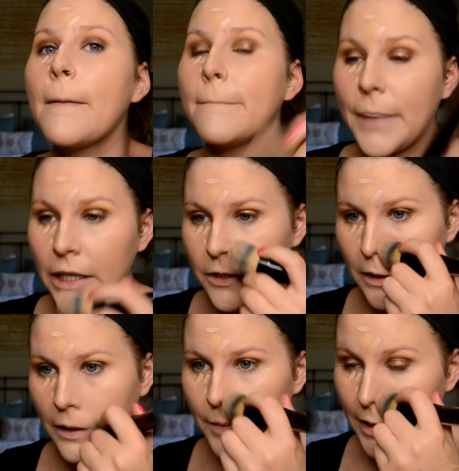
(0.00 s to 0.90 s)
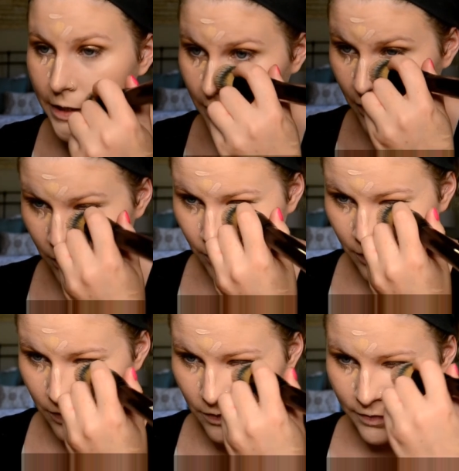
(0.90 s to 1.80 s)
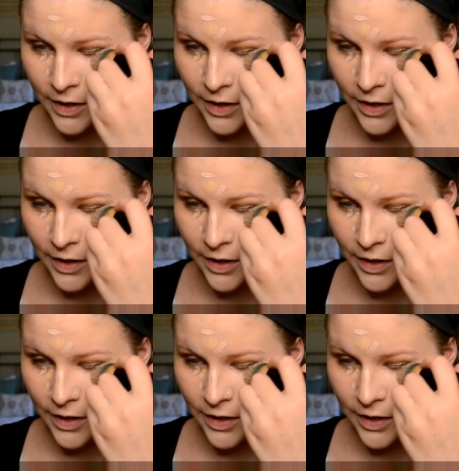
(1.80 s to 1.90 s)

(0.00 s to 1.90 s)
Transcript: Belgium, and so we're